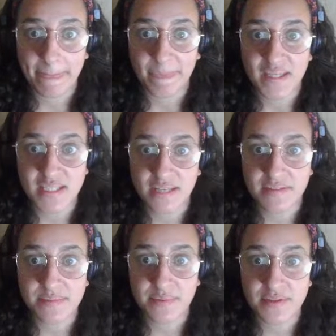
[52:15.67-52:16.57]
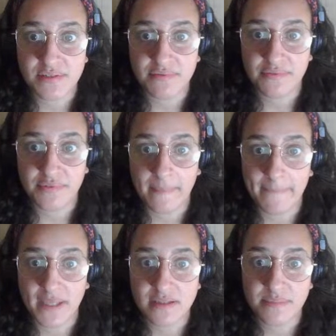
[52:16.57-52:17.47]
Save this post to refer
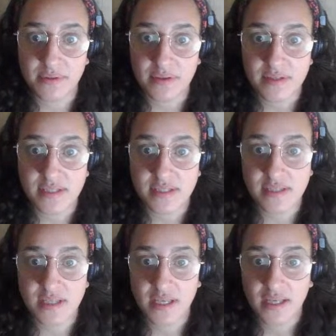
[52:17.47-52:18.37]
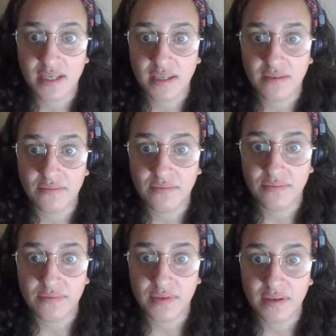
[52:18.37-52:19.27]
back to us. Get
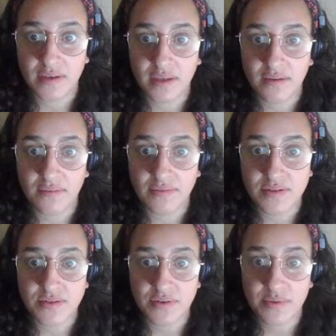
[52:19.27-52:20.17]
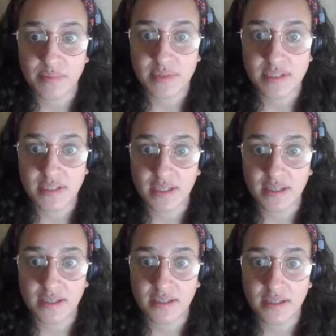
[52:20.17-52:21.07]
your free story wrote for today
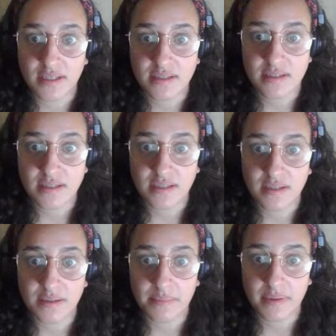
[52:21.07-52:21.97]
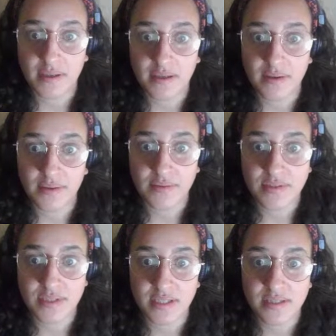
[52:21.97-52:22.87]
and connect. Gonna bio.
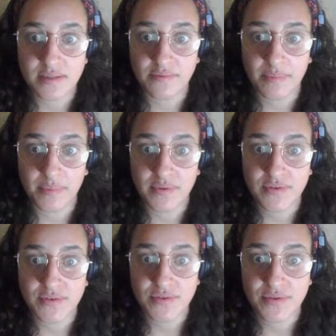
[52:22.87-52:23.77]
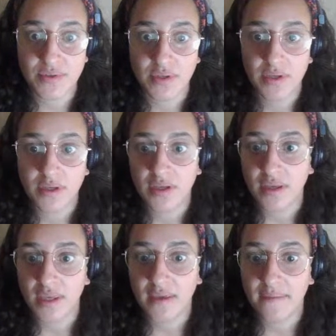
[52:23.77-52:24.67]
Share this with a boss. Okay.